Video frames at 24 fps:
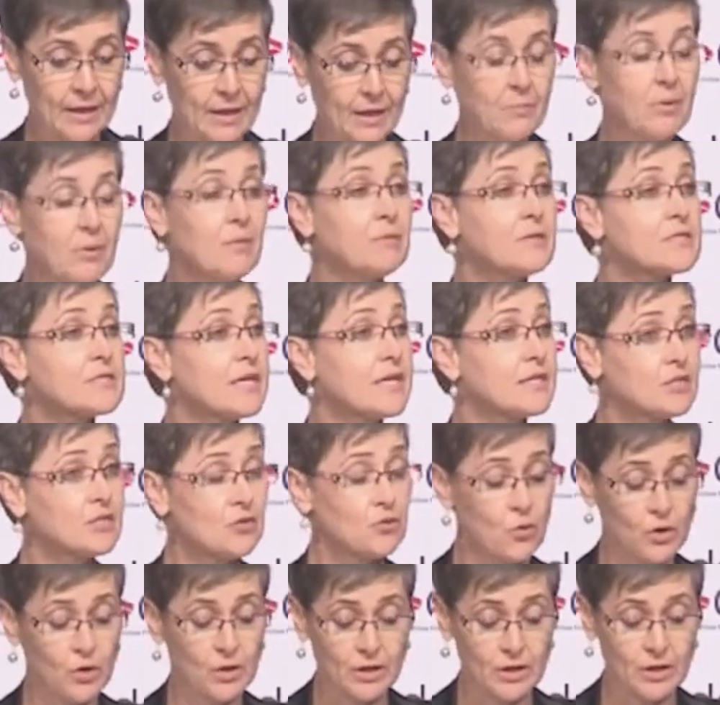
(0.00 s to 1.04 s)
Public sector
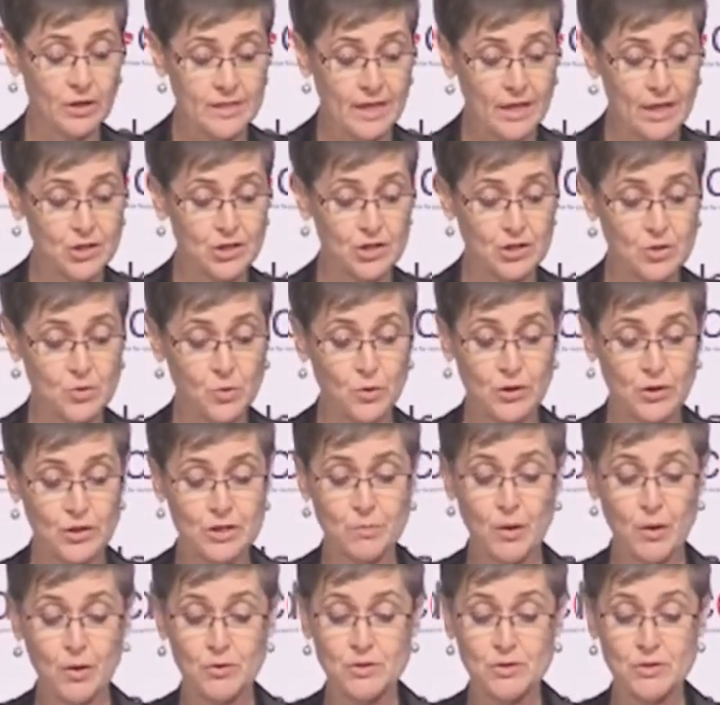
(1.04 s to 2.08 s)
organisations were
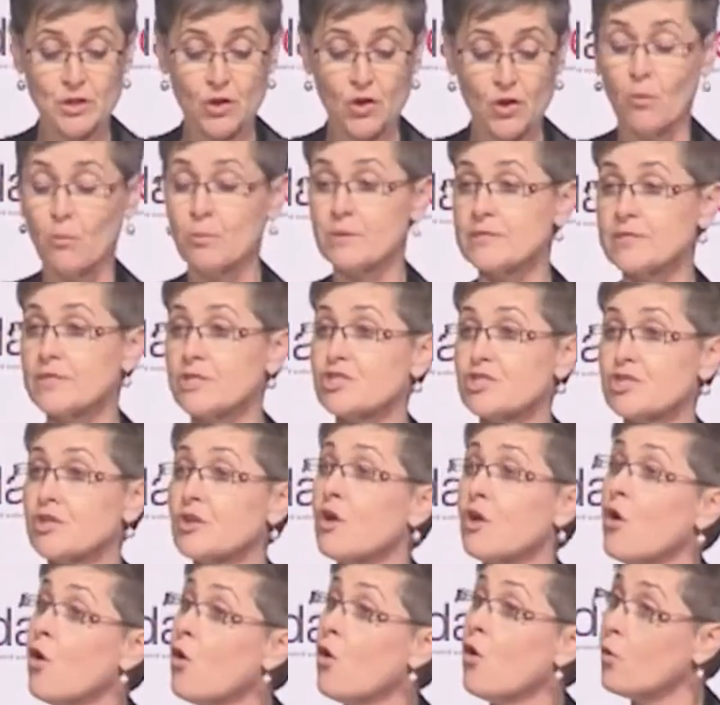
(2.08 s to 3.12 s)
exposed to competition
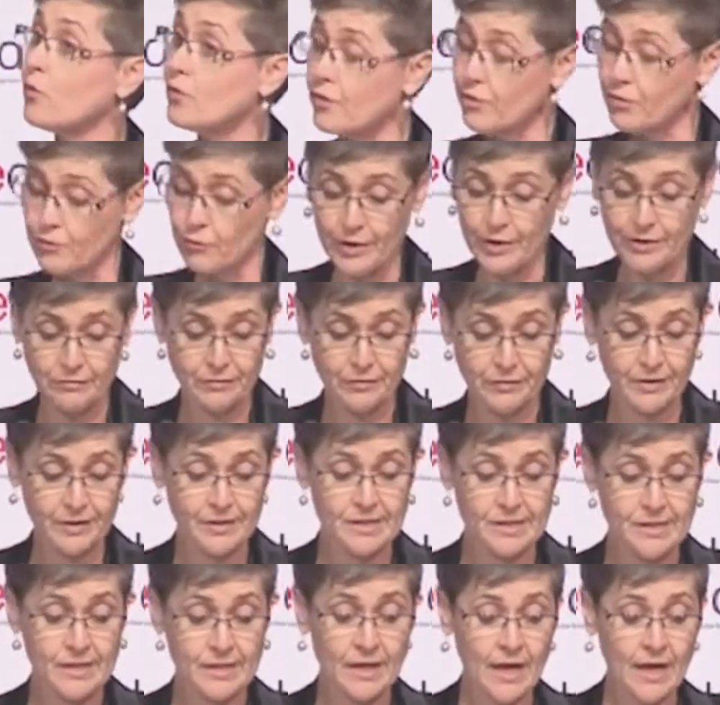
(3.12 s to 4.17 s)
or the threat of
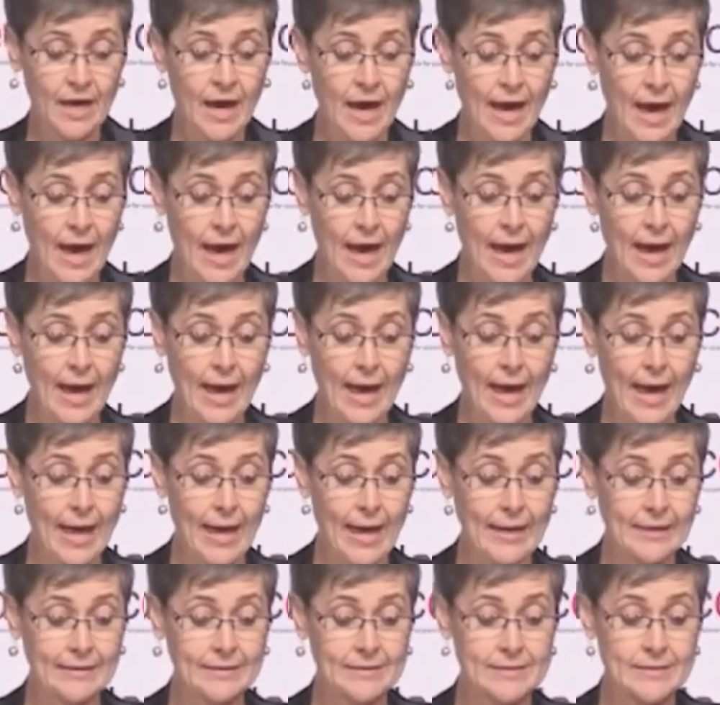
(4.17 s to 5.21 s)
it,
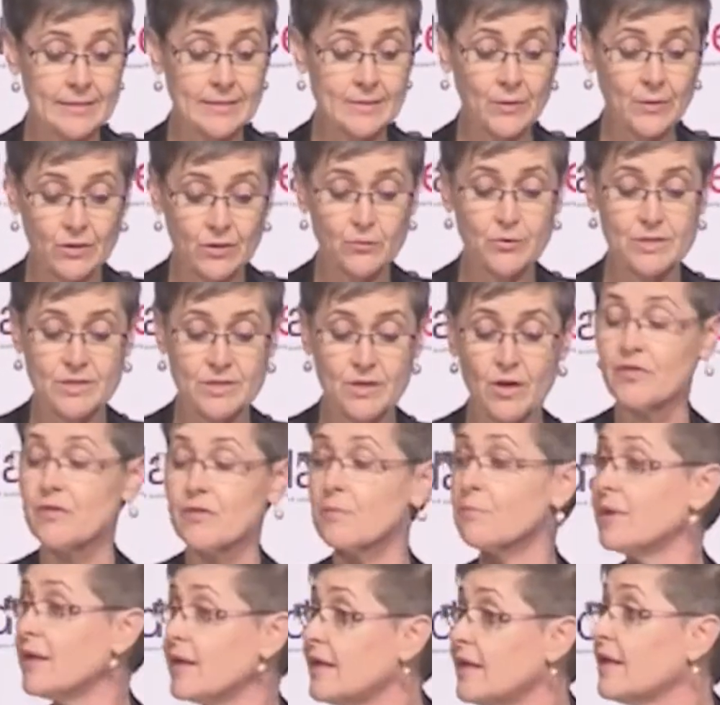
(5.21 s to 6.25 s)
and with the result that
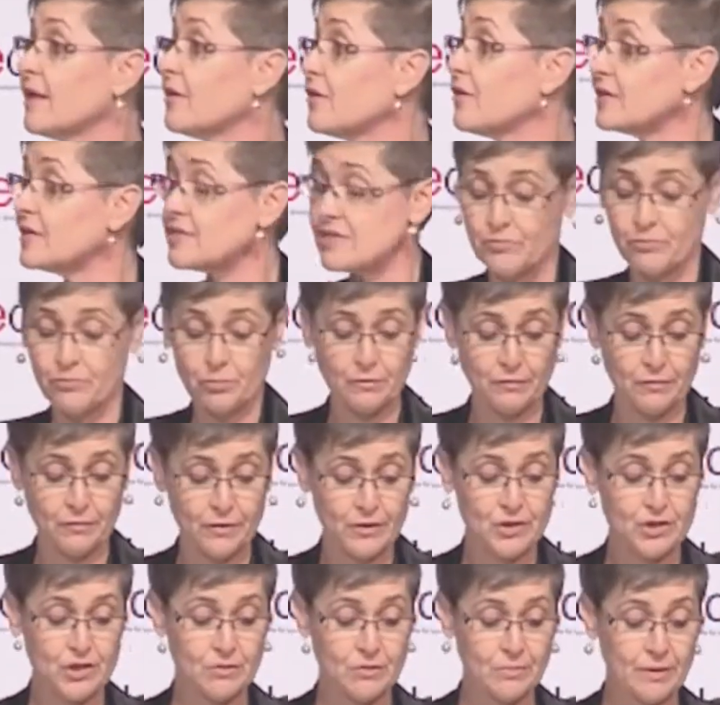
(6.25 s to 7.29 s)
many areas of
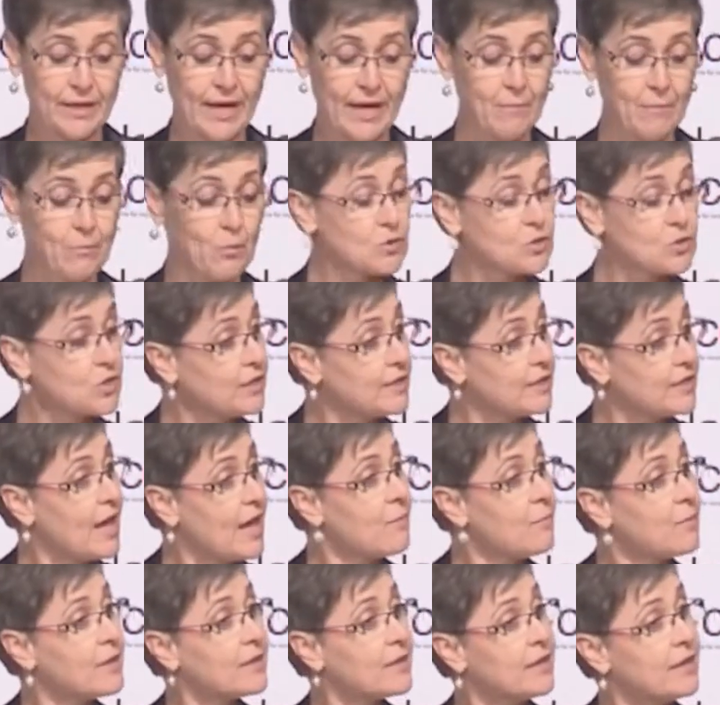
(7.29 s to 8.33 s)
provision became more
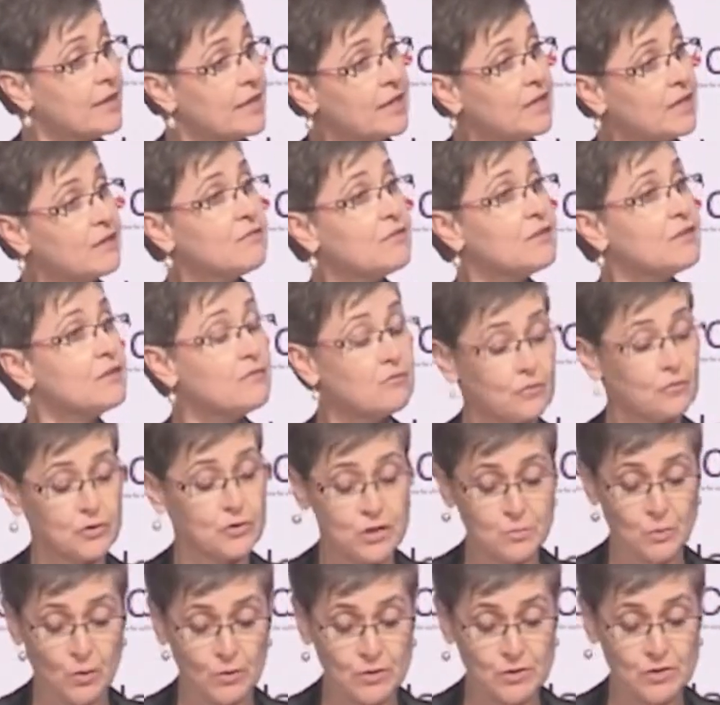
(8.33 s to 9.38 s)
dynamic, innovative,
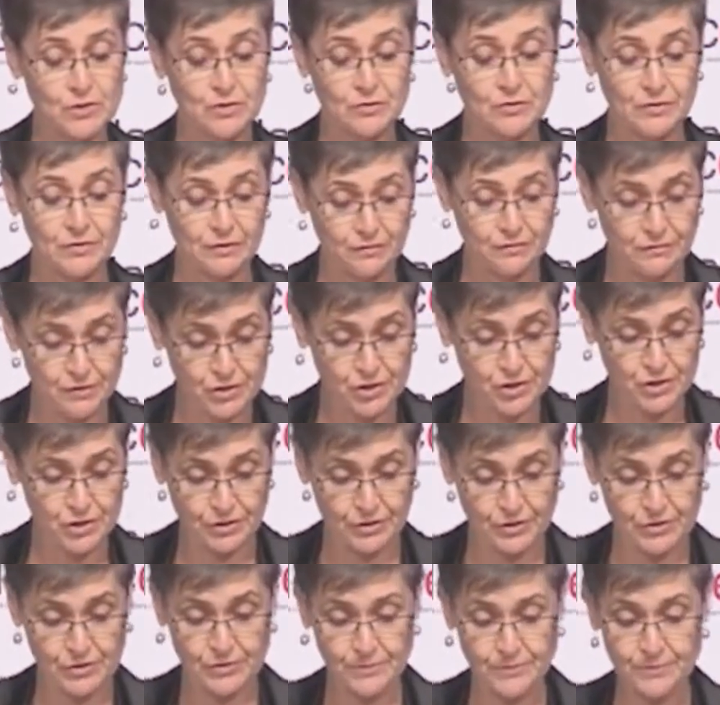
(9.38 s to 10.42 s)
responsive and
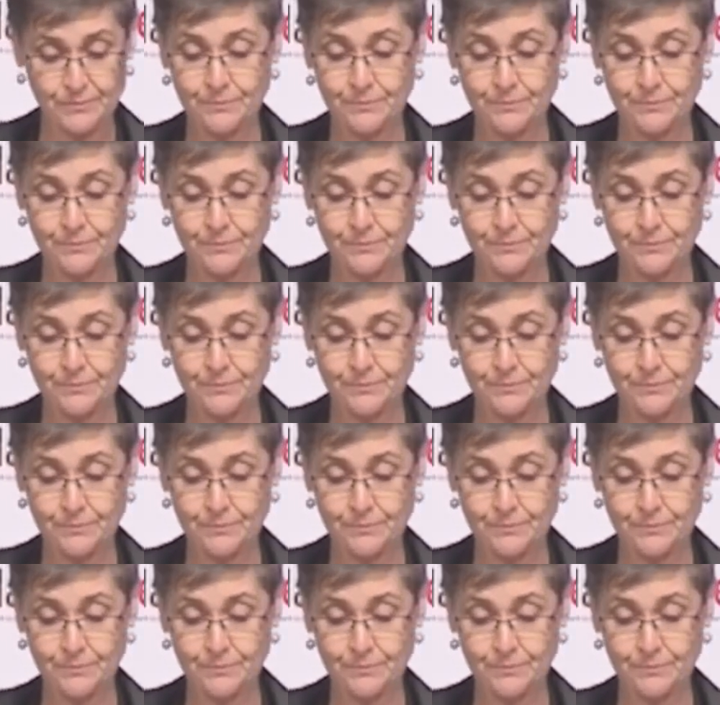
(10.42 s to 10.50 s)
efficient.